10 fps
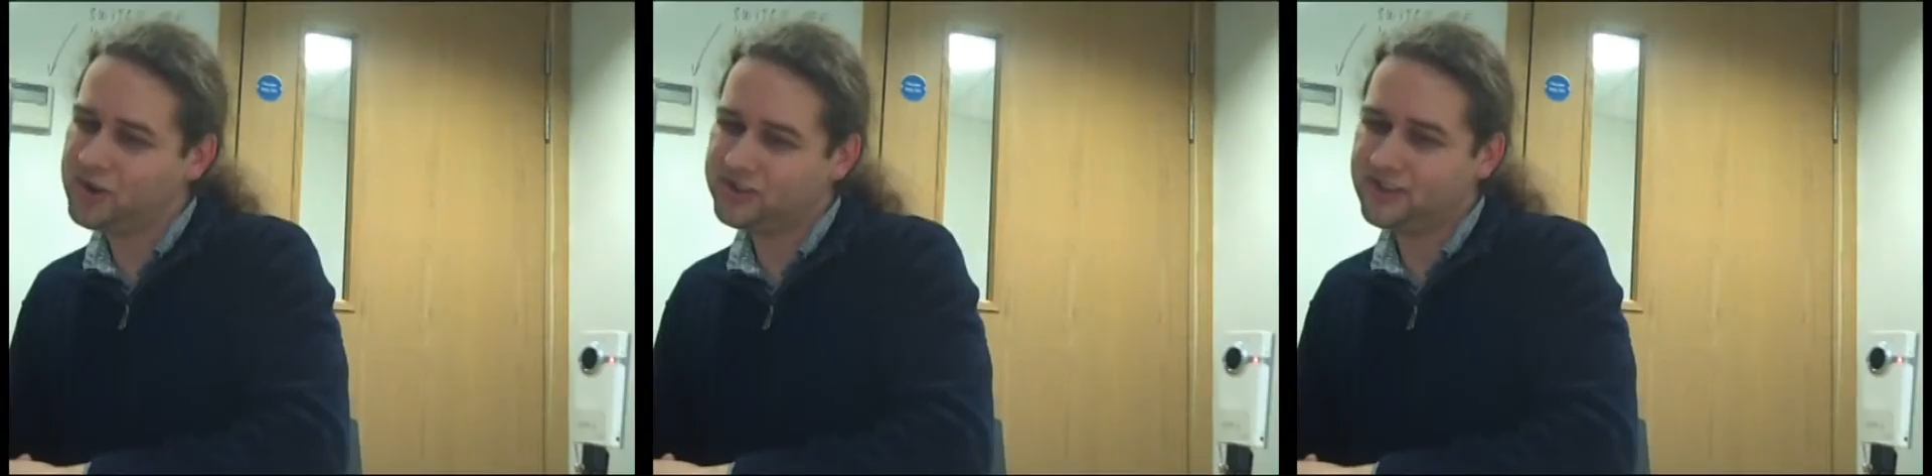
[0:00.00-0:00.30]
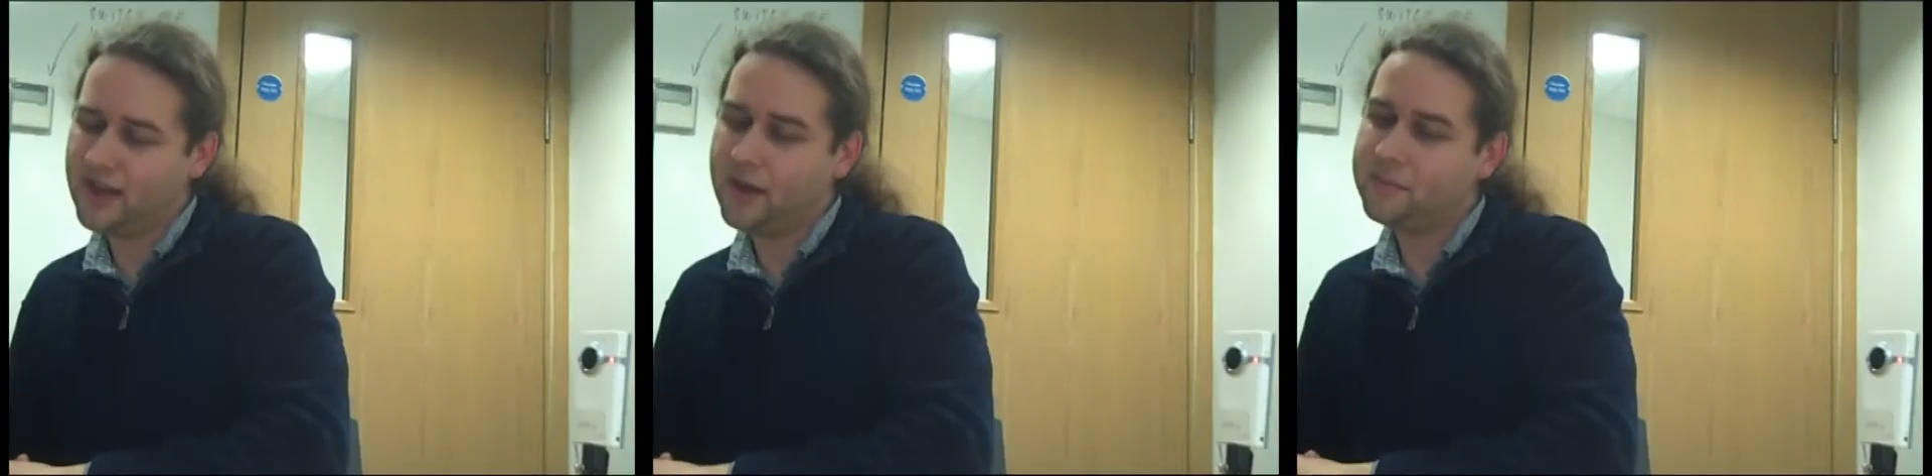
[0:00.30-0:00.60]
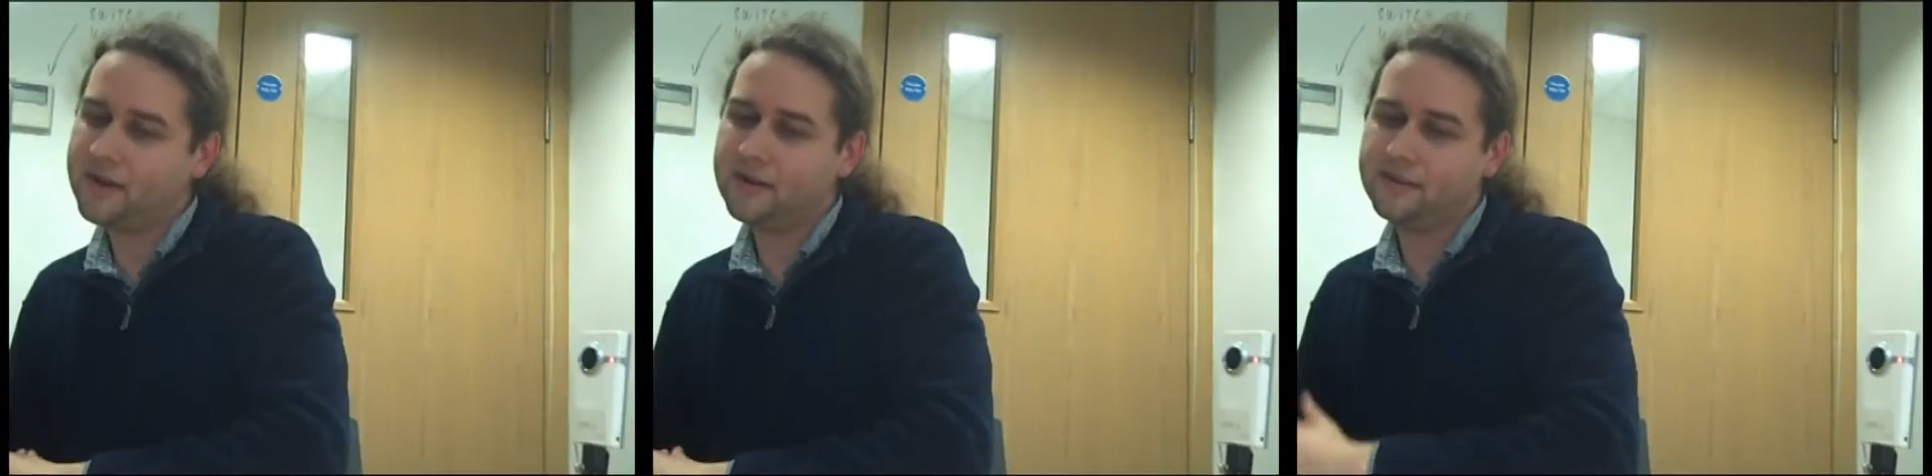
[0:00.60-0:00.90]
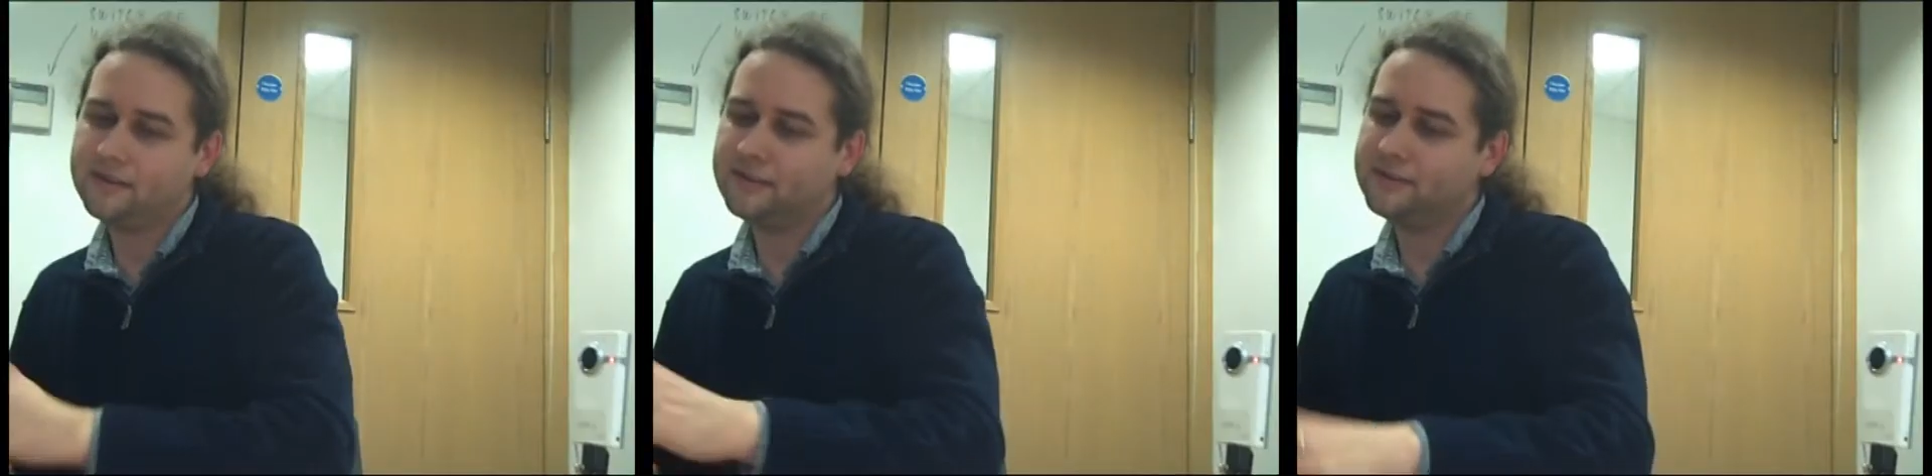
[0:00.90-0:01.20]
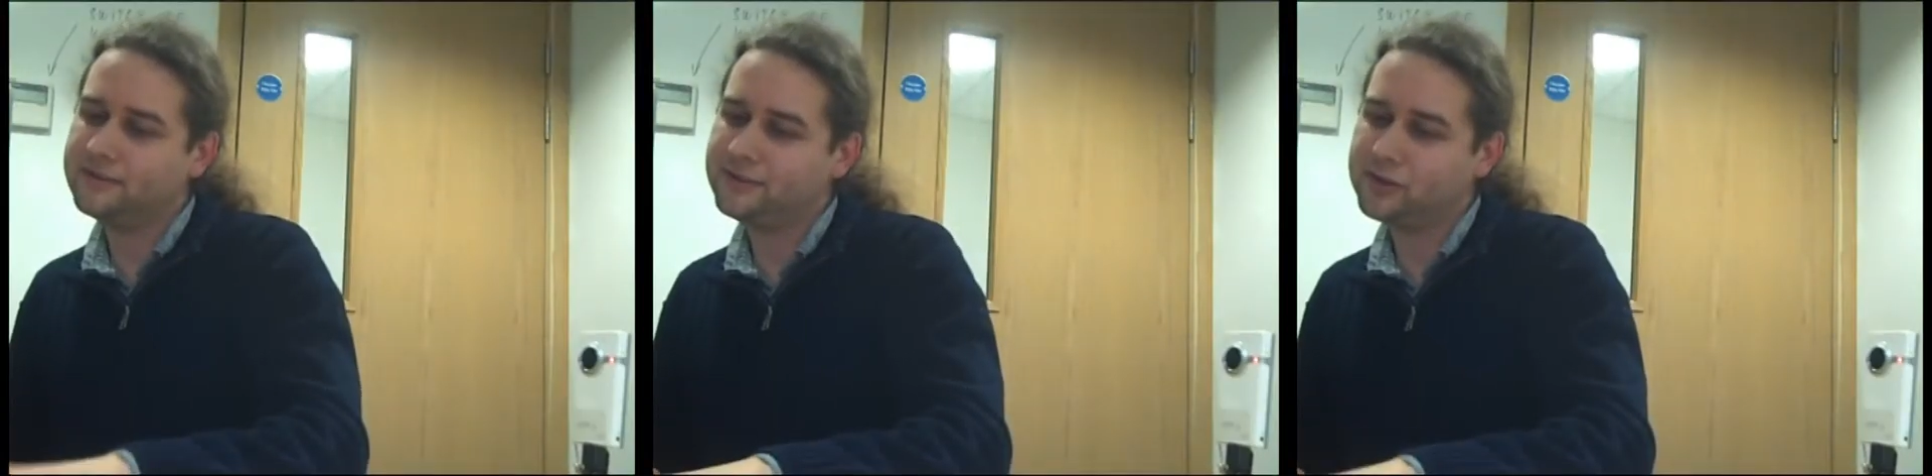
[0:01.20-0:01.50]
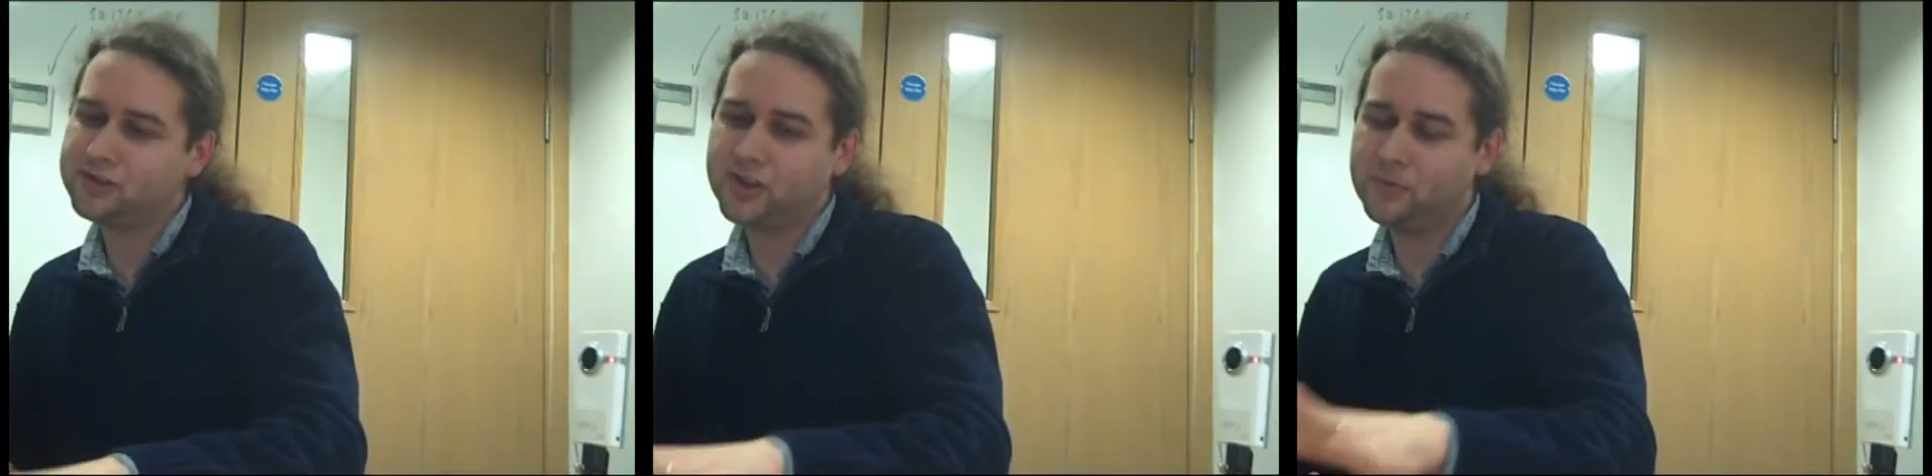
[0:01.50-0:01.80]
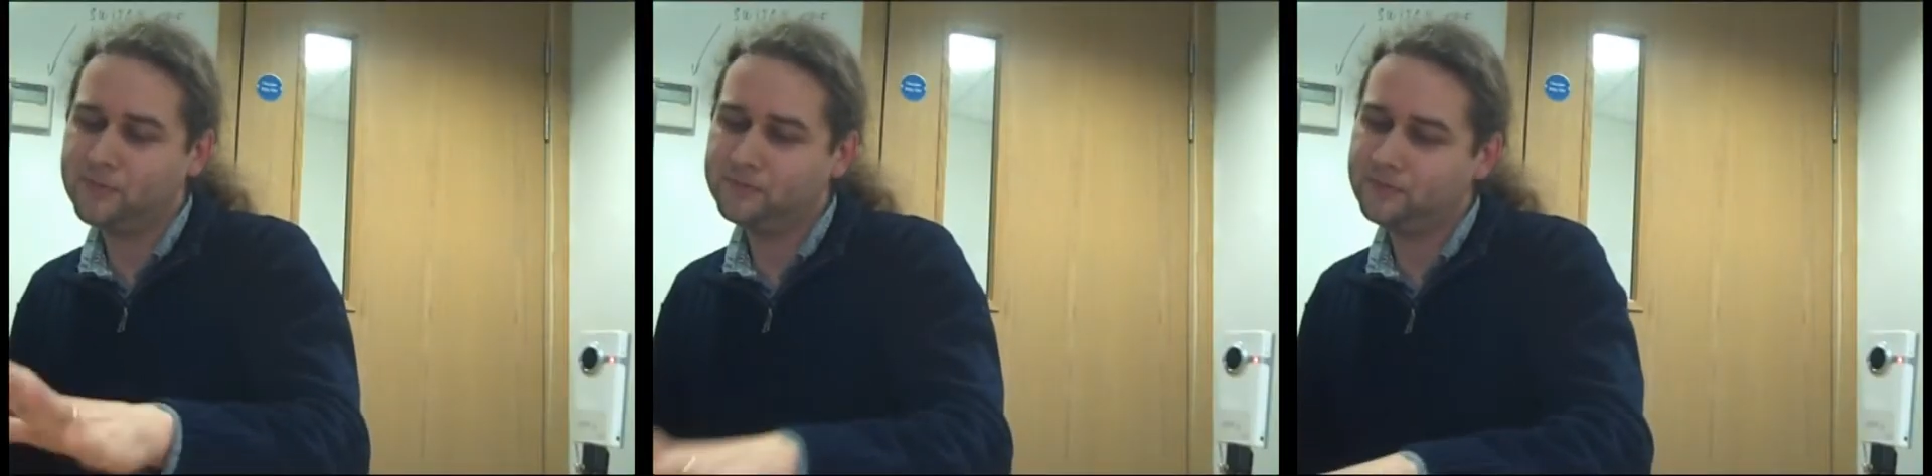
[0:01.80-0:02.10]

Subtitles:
Good. Just so